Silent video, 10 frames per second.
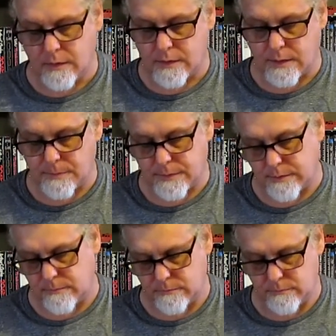a couple that,
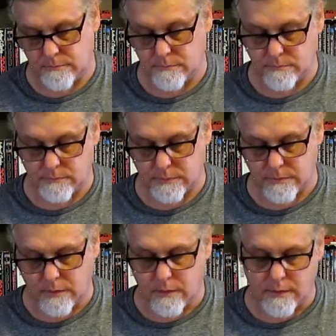
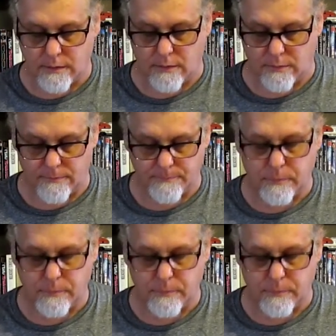oh,